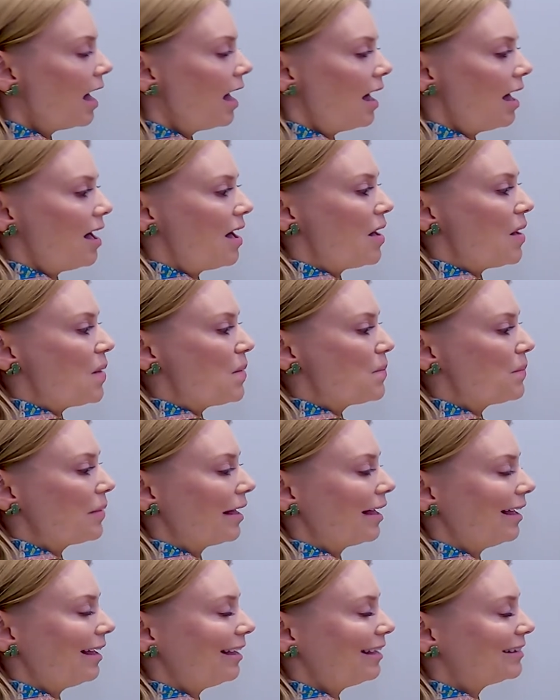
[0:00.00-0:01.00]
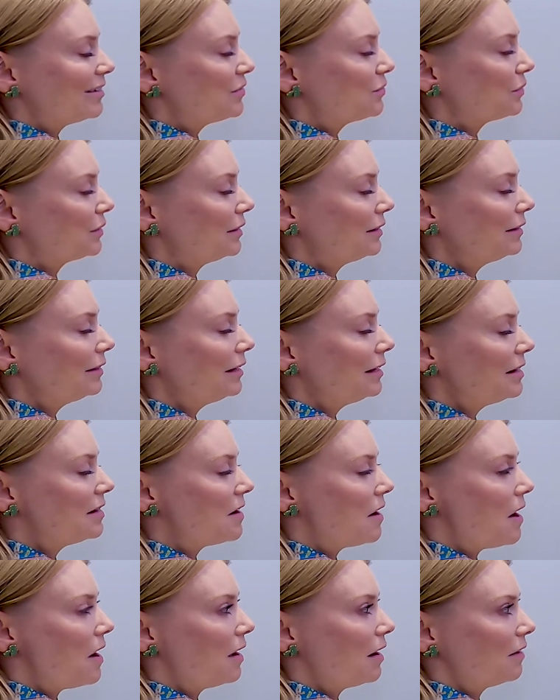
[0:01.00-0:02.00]
and really
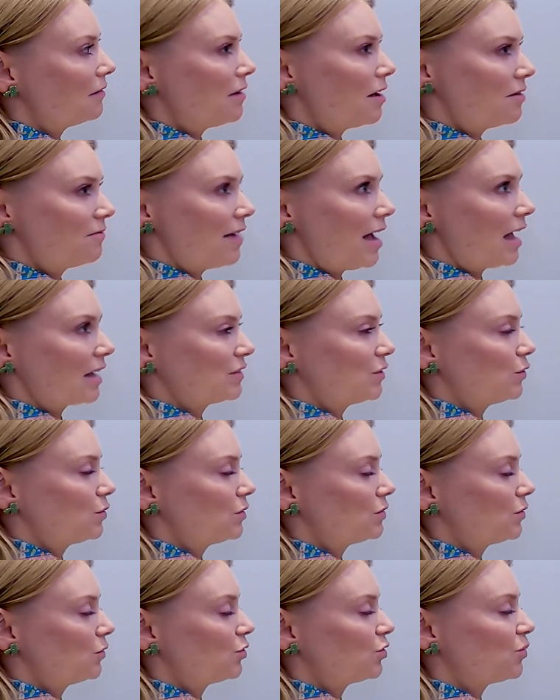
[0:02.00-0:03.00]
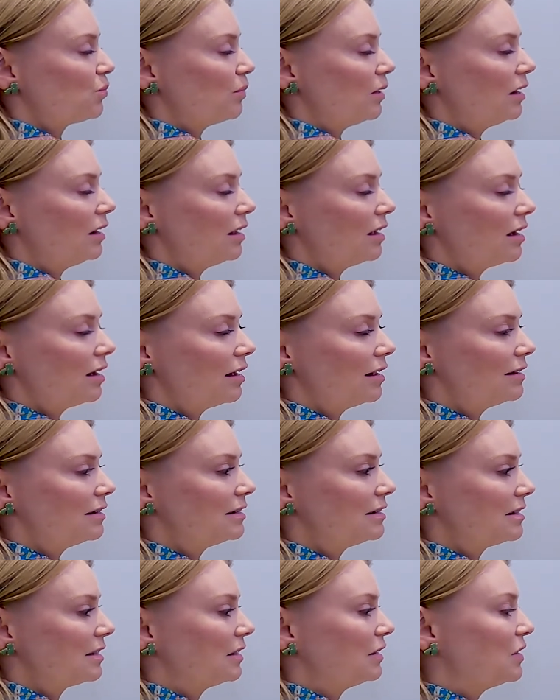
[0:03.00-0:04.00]
not a lot of access to social media
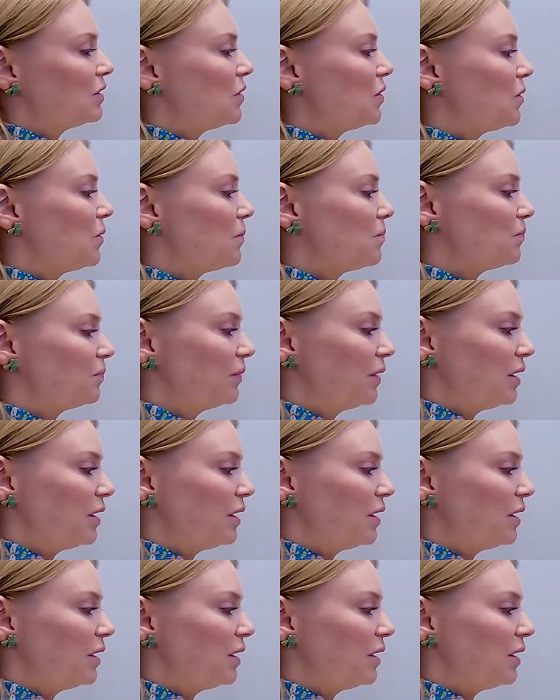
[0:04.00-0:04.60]
until